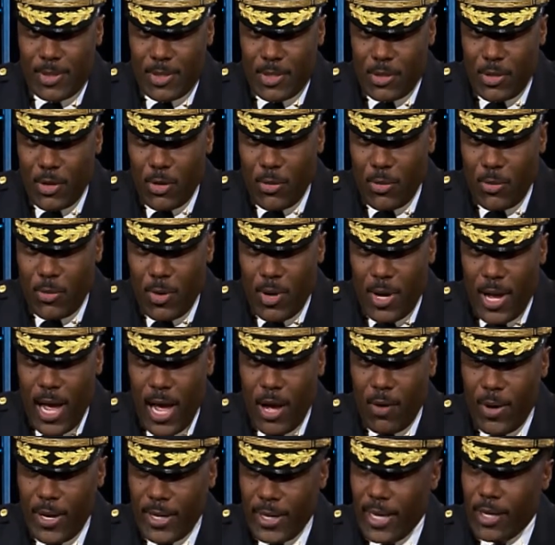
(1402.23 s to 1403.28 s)
So
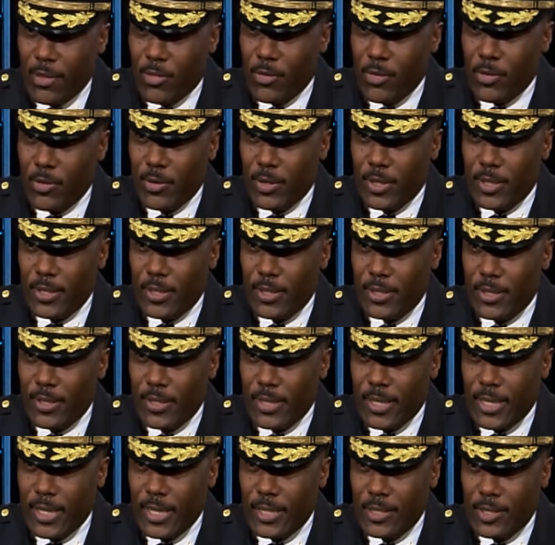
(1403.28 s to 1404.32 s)
how I get through it
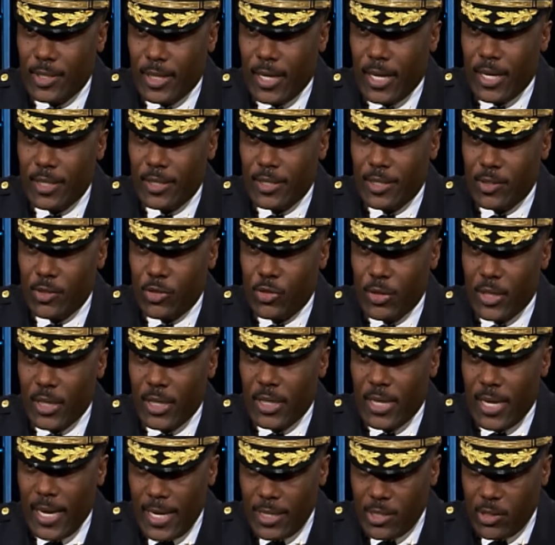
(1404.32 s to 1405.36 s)
is, again, to treat
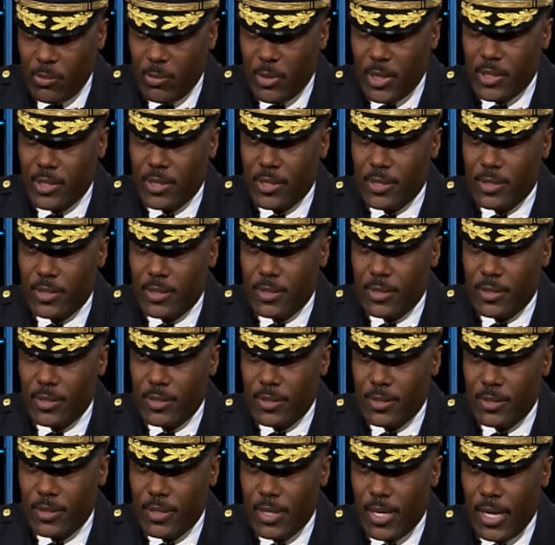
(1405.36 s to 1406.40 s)
it as a business
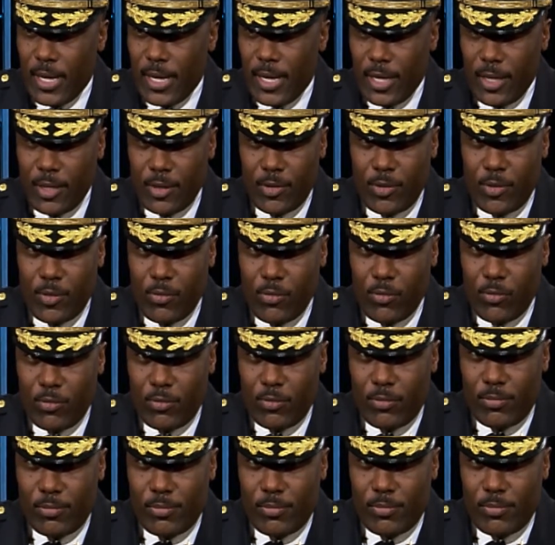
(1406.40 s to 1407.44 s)
and
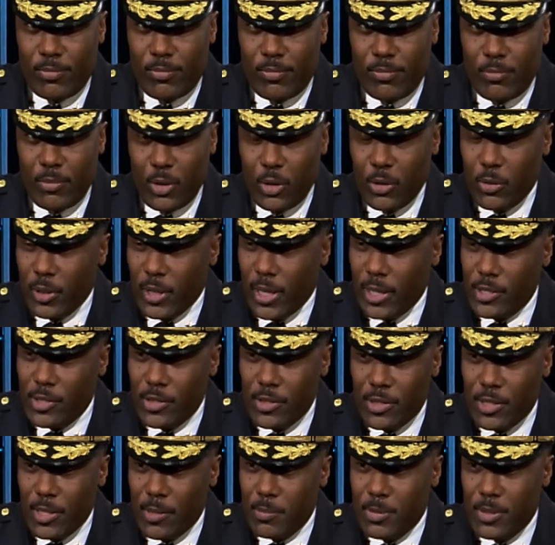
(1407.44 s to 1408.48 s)
build
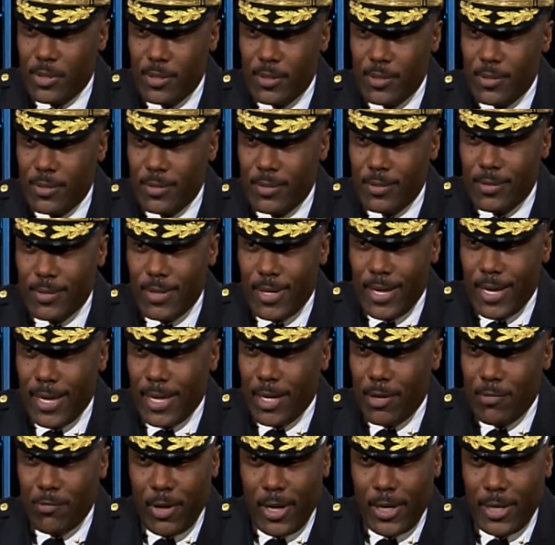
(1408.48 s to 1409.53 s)
relationships
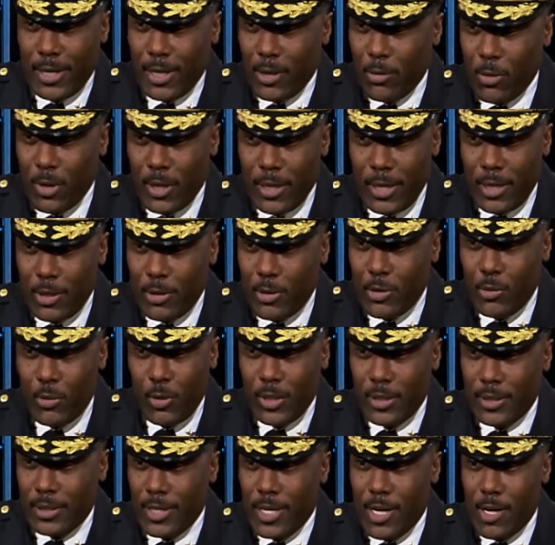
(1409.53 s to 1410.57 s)
and invite anyone in who's
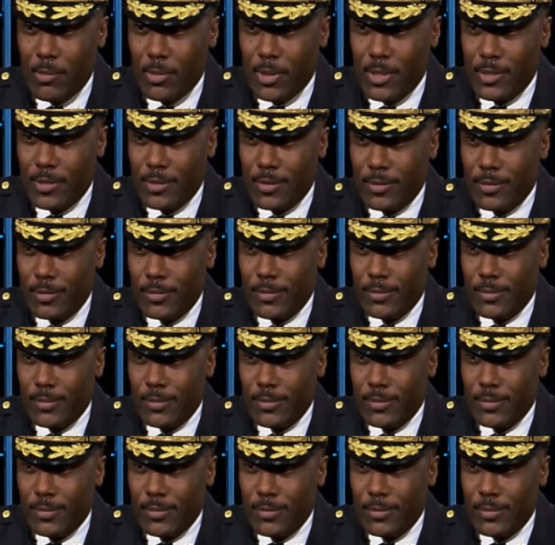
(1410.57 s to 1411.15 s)
willing to help us.